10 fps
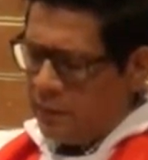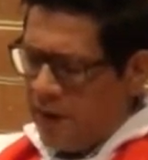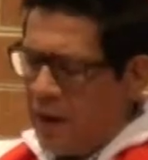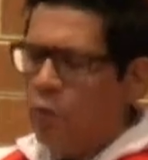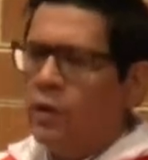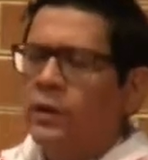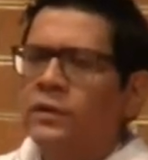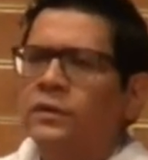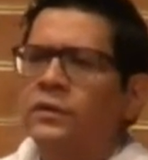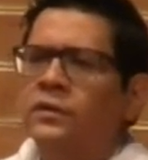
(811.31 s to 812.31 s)
a
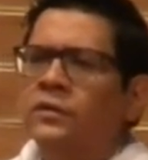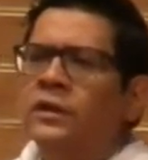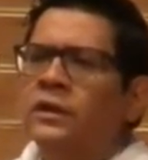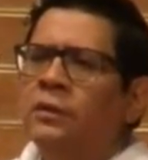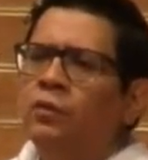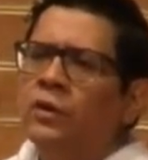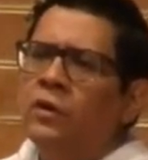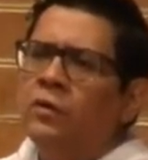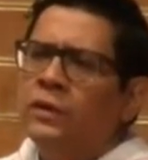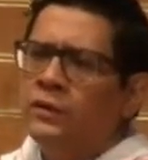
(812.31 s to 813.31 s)
power so that he
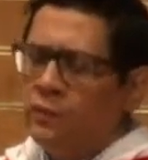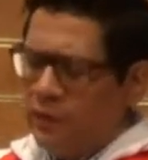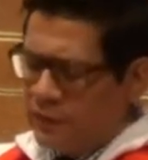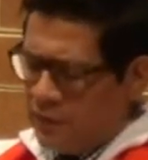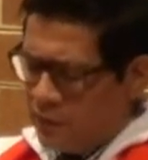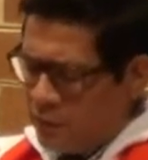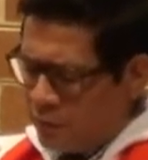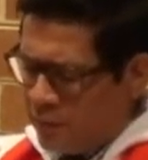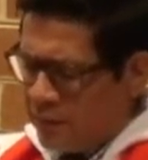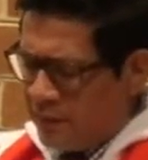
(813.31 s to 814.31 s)
would go into his
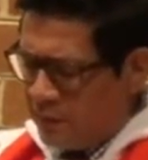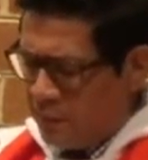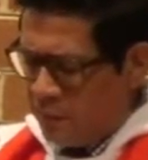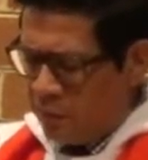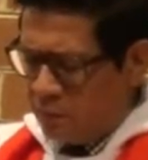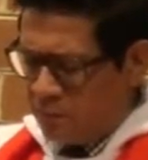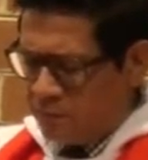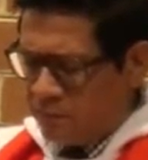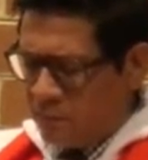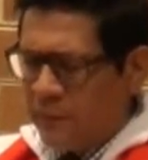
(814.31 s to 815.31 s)
country and his people
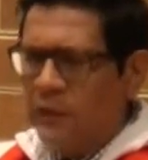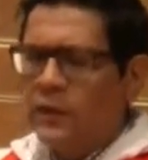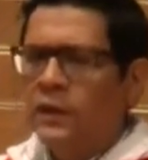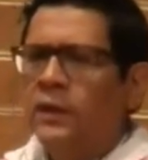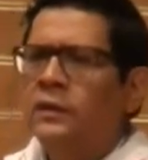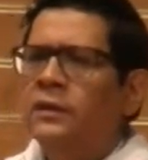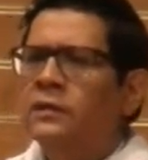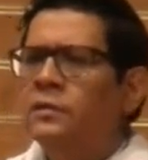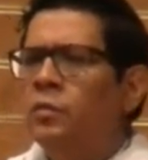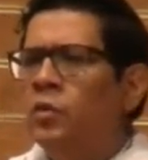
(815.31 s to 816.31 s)
in
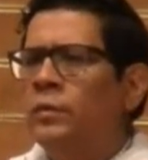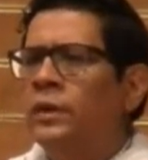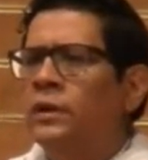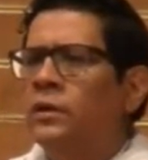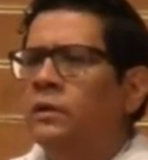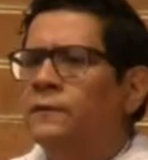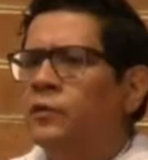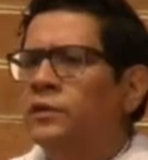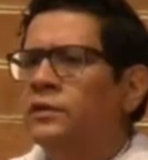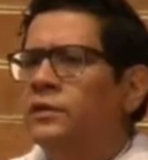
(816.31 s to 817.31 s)
this moment
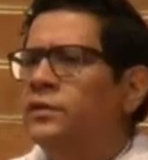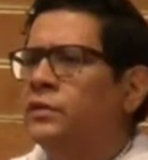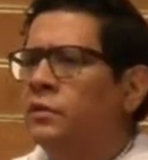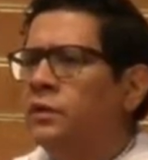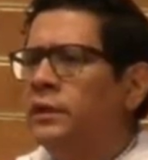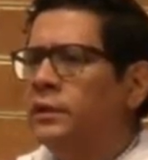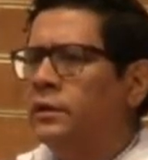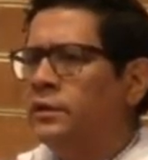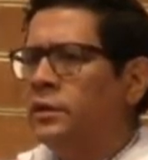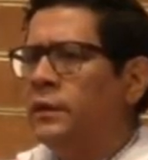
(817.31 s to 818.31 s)
of transitional
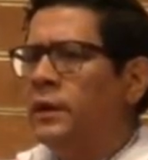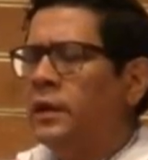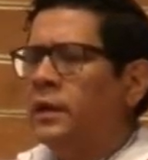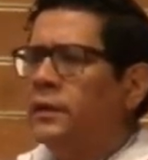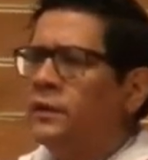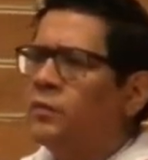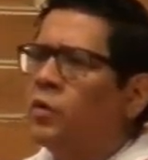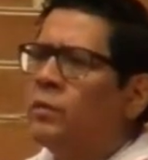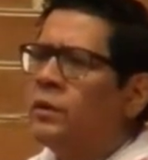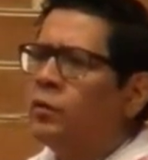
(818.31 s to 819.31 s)
leadership, in
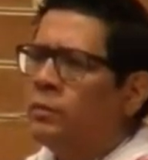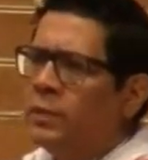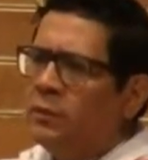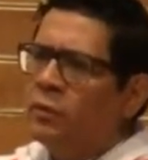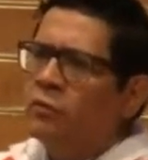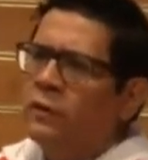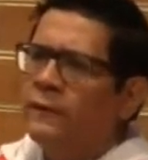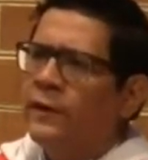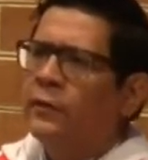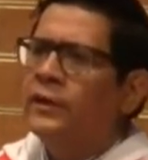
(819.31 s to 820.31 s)
this moment when people
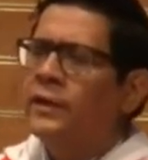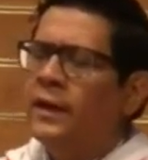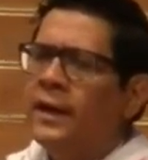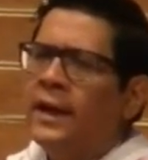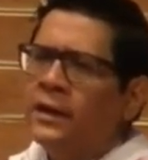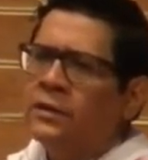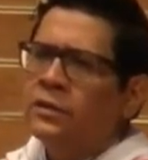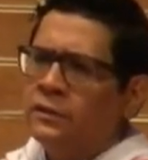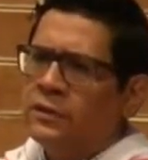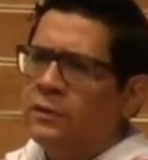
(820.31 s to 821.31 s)
were very
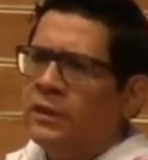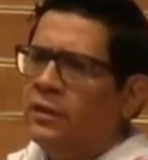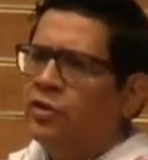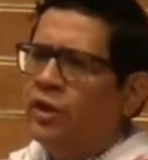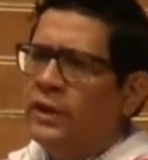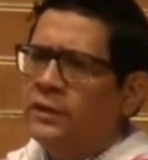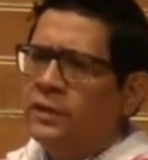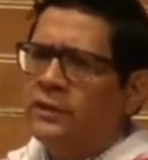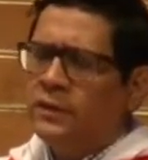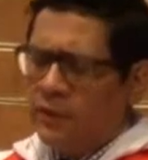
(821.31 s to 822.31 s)
anxious about the
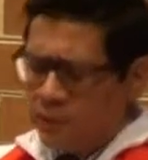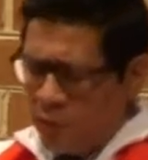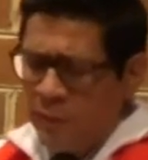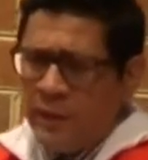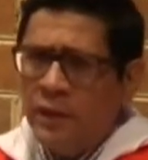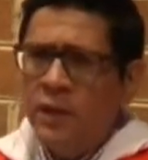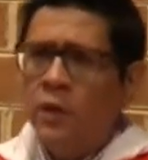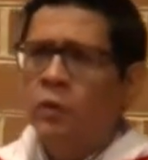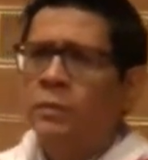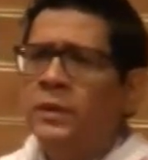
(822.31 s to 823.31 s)
changes, in this moment
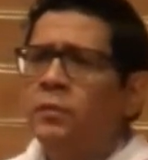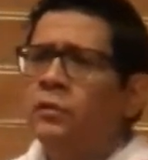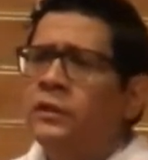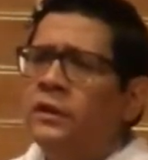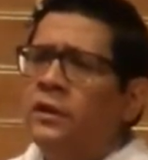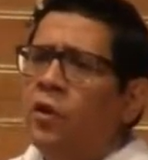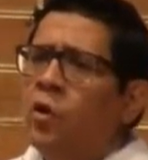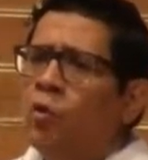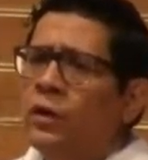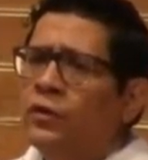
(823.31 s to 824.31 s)
when people
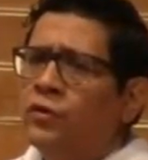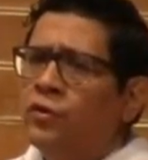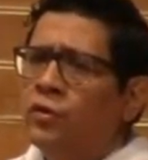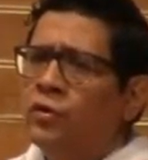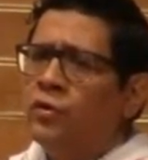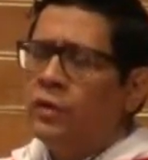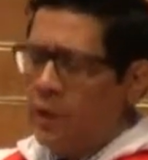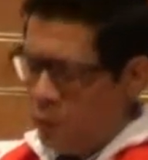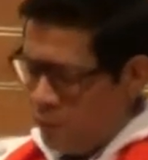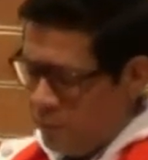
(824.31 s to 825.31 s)
didn't know where to
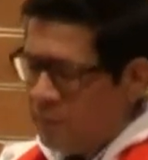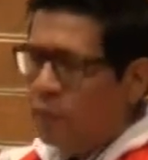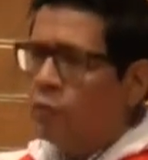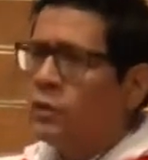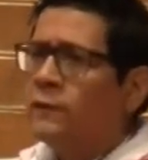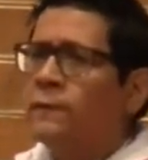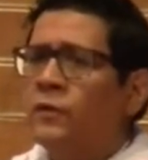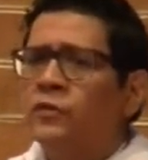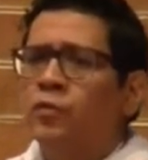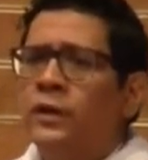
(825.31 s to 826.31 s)
turn, when people were
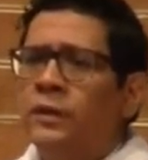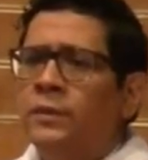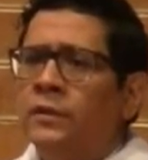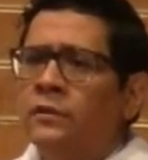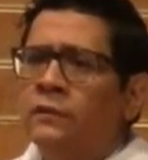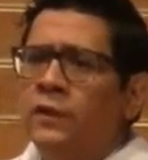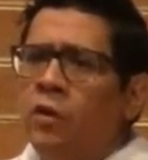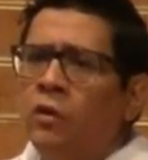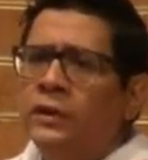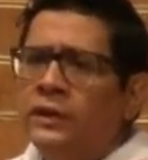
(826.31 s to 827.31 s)
frustrated because
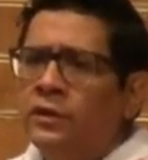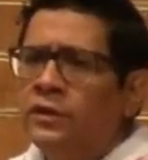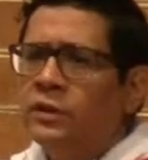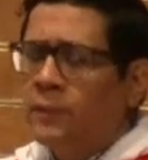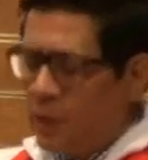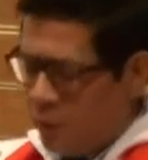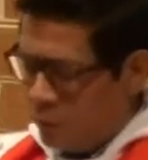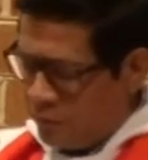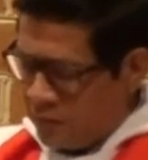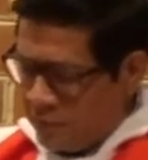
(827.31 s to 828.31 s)
of the old leadership,
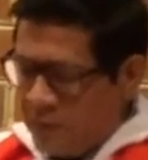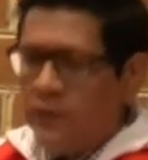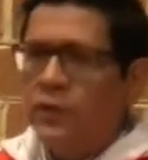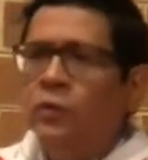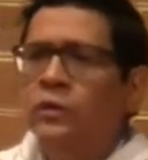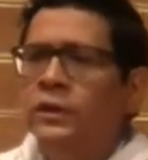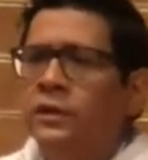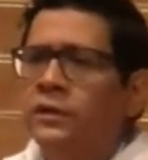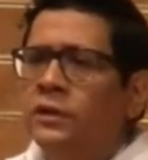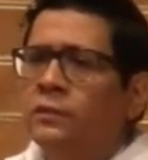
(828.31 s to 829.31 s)
who's going to be the new
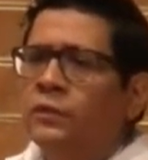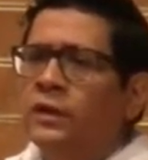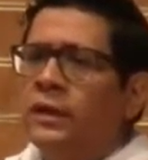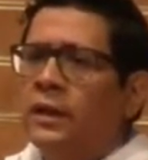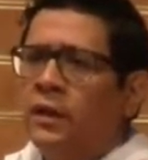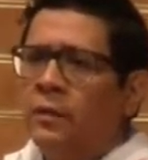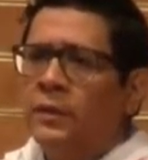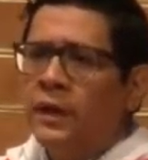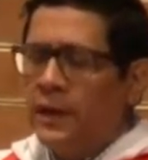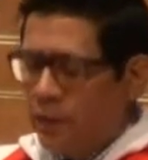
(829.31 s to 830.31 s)
leadership, who's going to
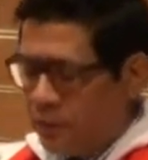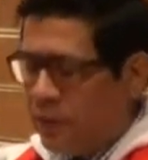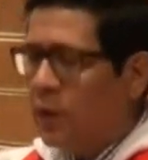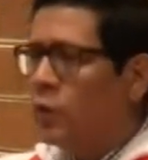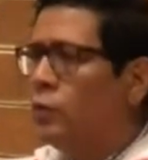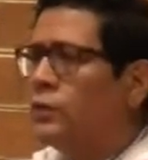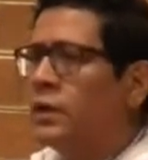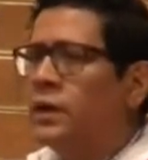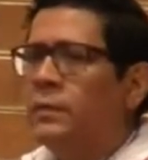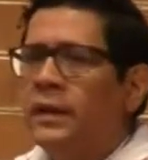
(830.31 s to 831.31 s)
come behind us,
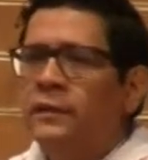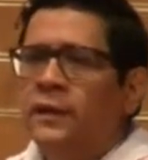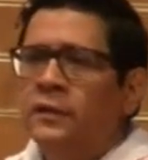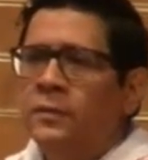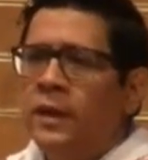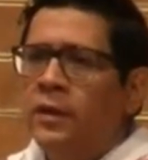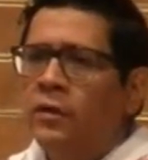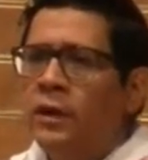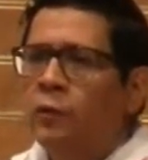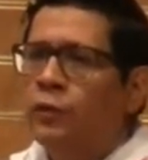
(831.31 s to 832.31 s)
who's going to make things
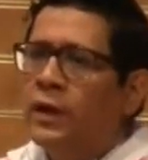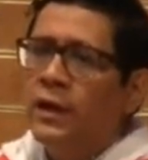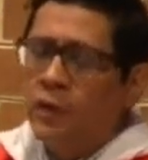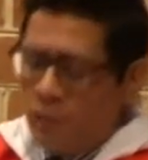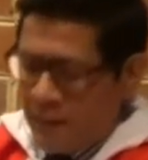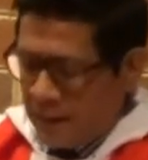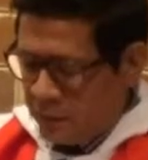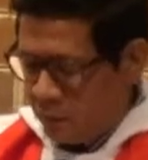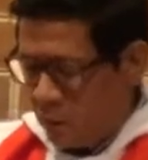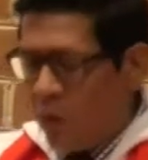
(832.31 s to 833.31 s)
better, are we going to go
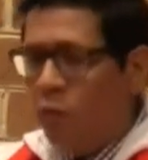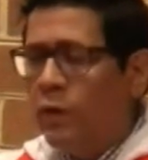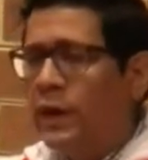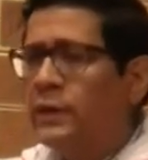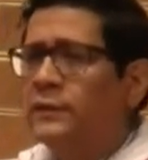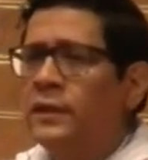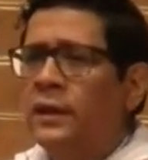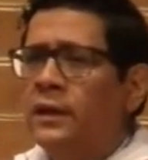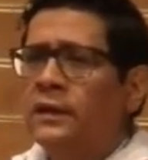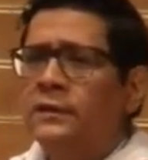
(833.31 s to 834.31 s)
back to our old
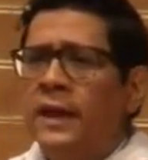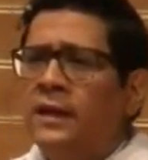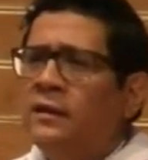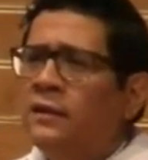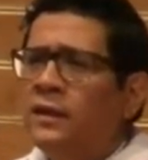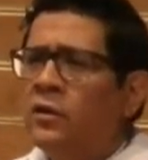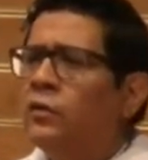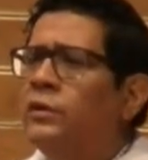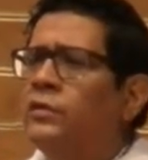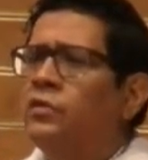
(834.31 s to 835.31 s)
ways? Is anything
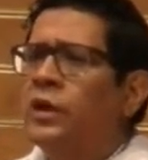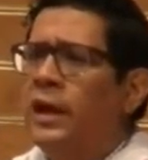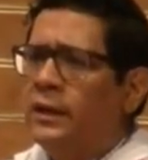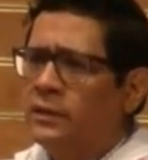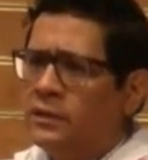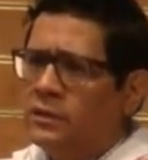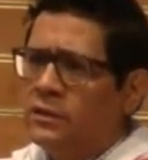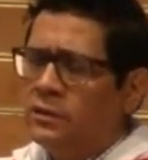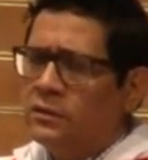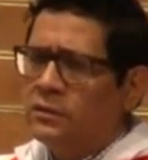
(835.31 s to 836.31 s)
going to
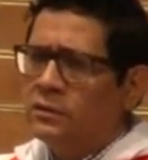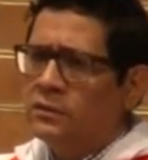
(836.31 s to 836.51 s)
change?